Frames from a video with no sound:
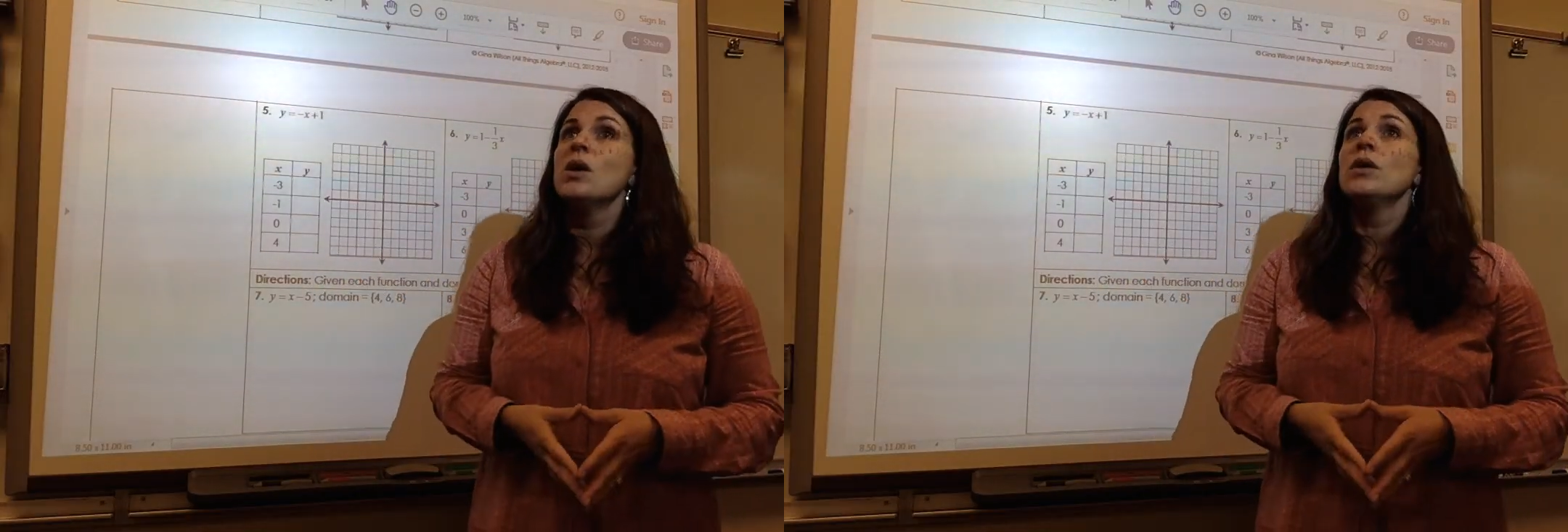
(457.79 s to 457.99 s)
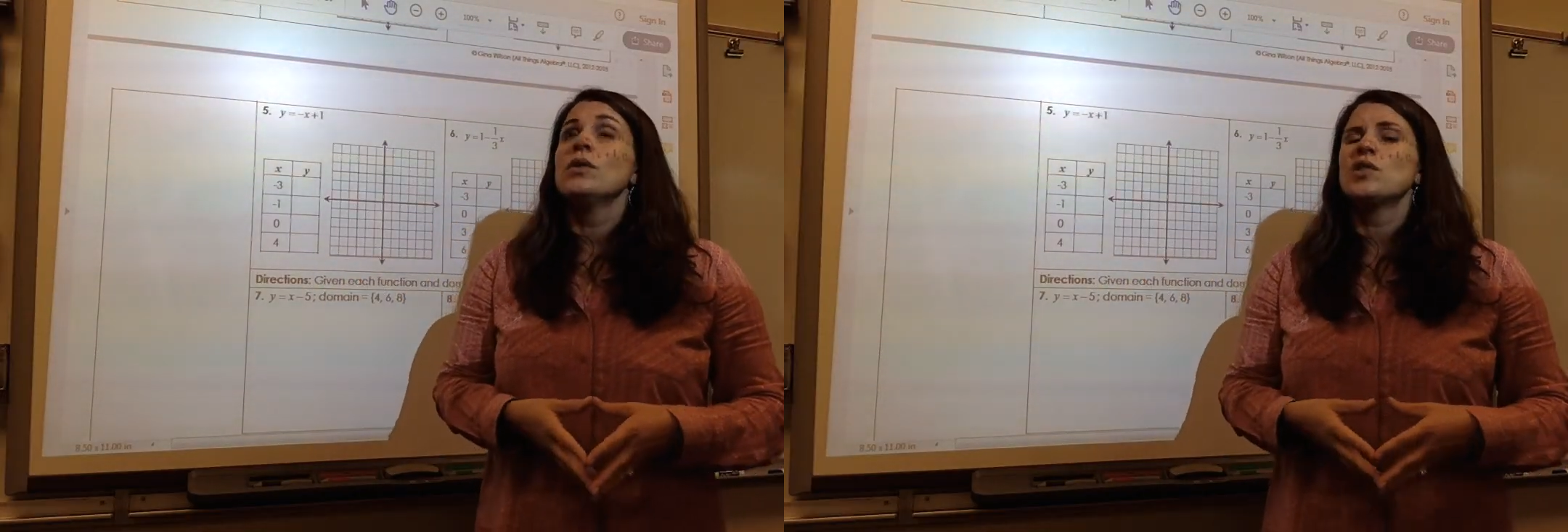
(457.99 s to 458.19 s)

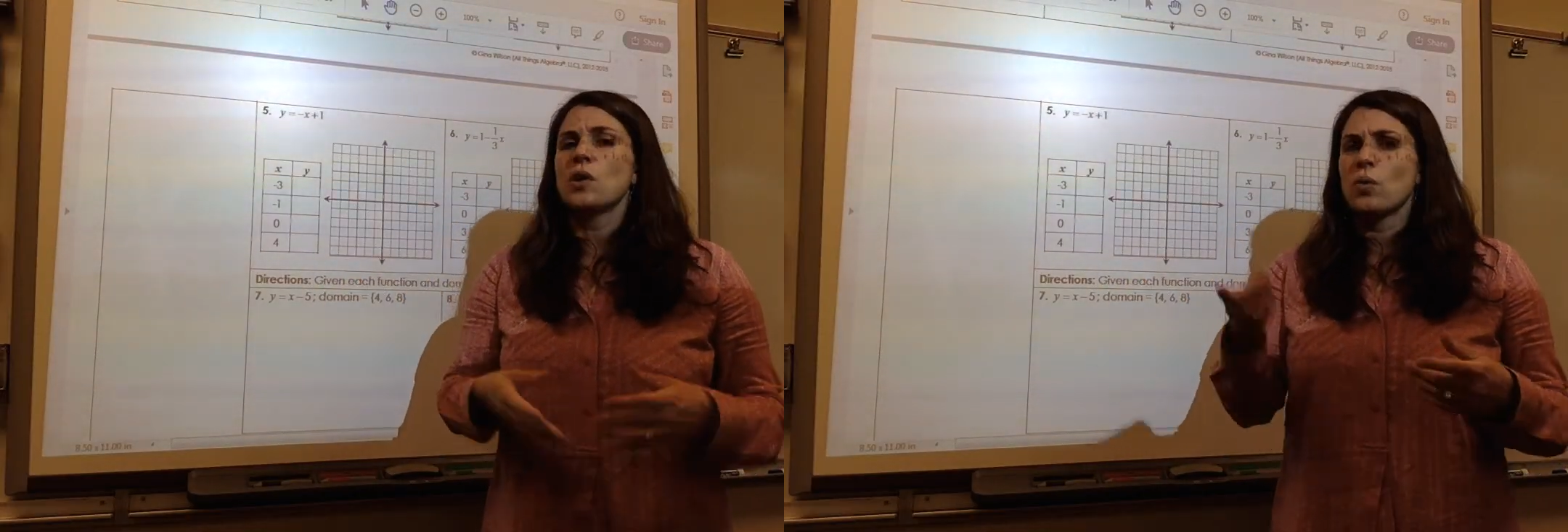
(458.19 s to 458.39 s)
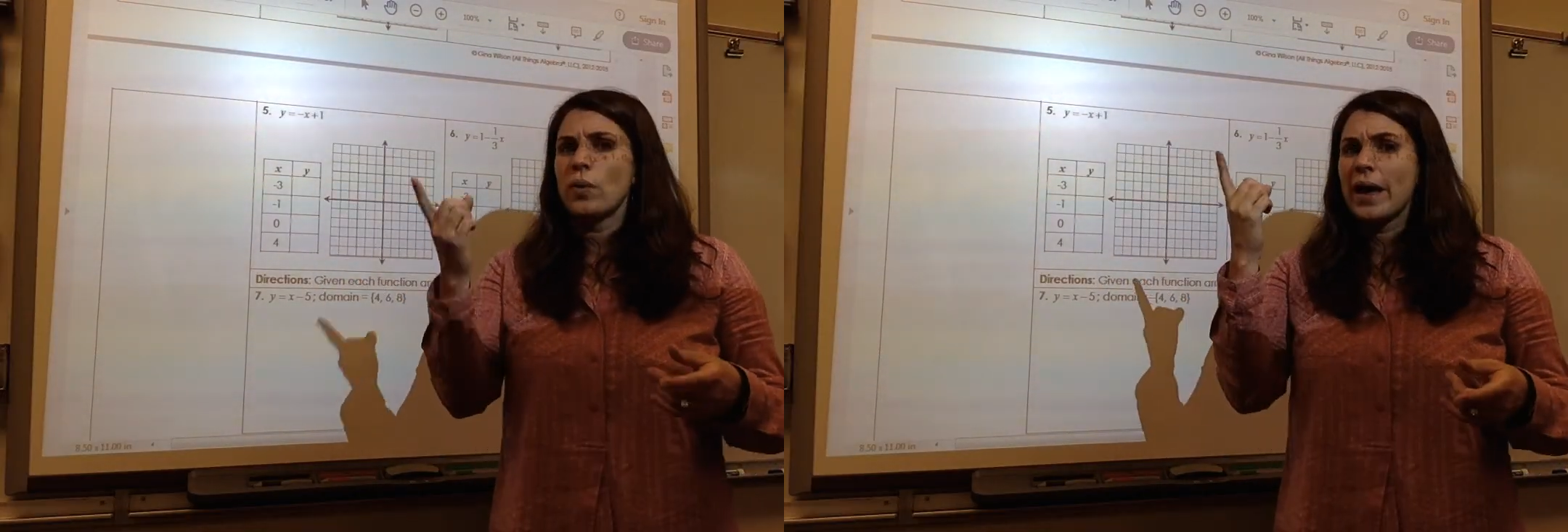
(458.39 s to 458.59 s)

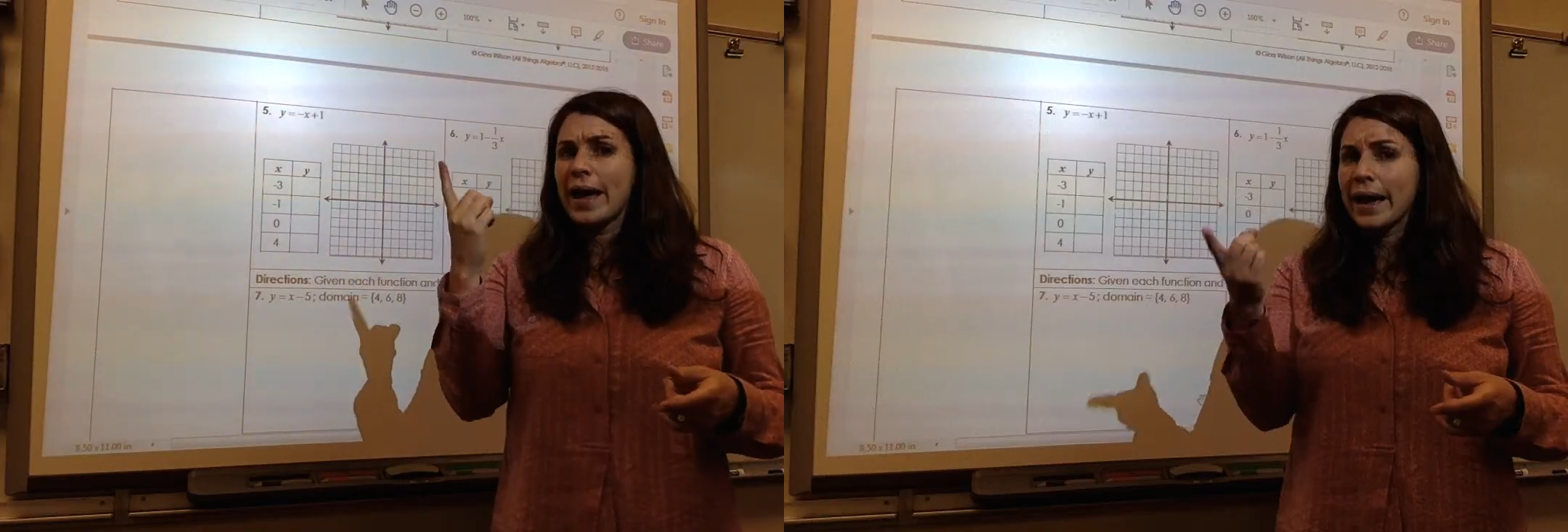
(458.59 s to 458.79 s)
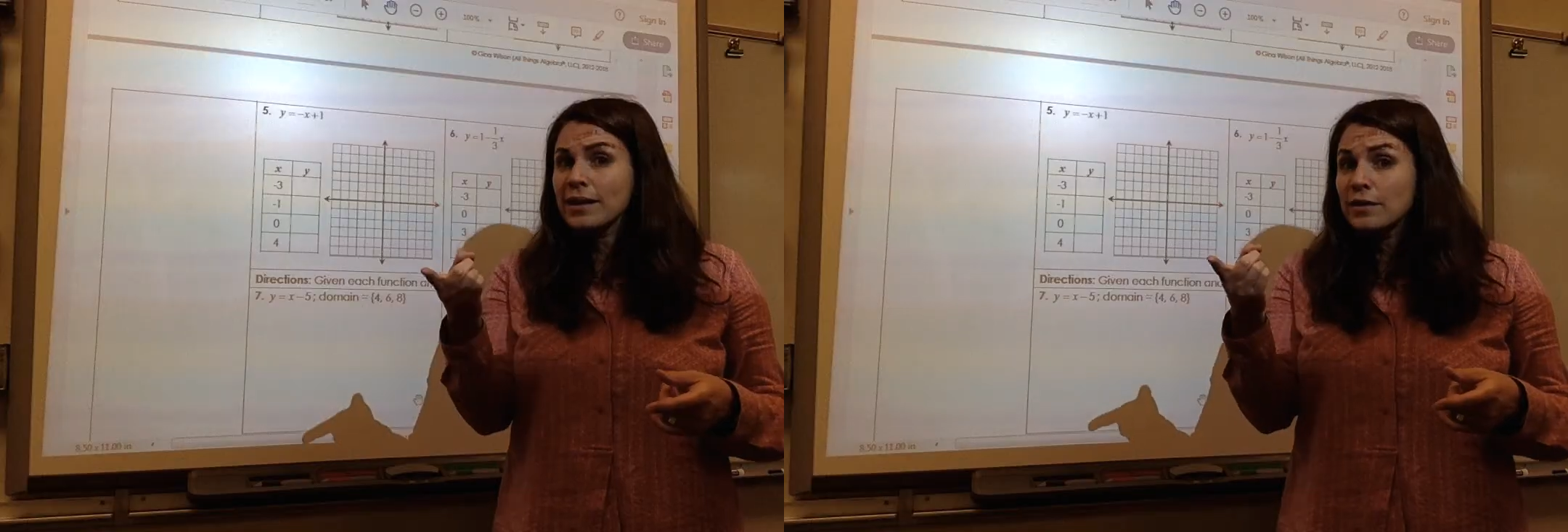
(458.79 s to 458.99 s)
So
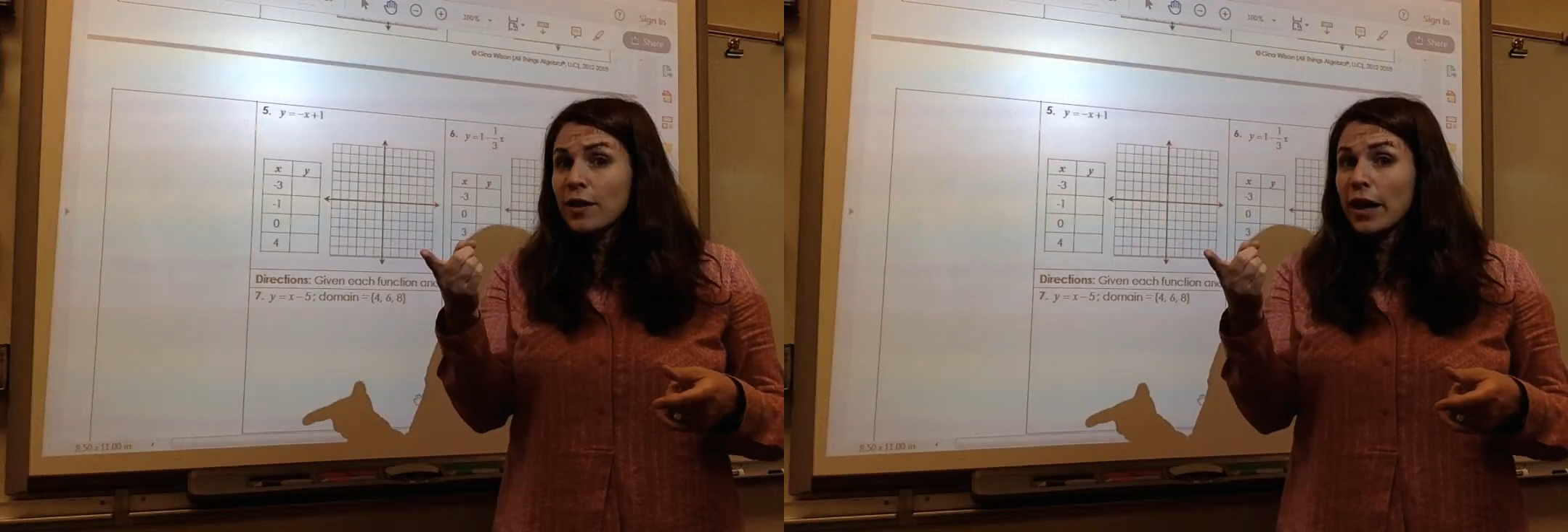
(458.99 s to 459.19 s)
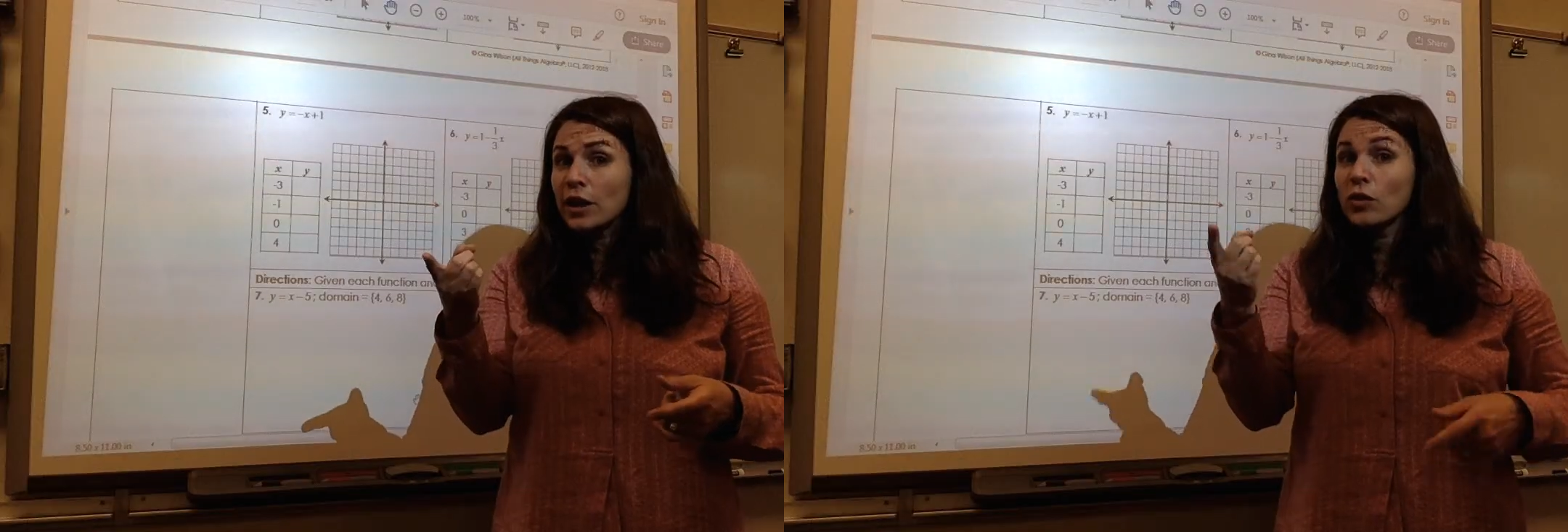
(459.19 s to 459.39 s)
x value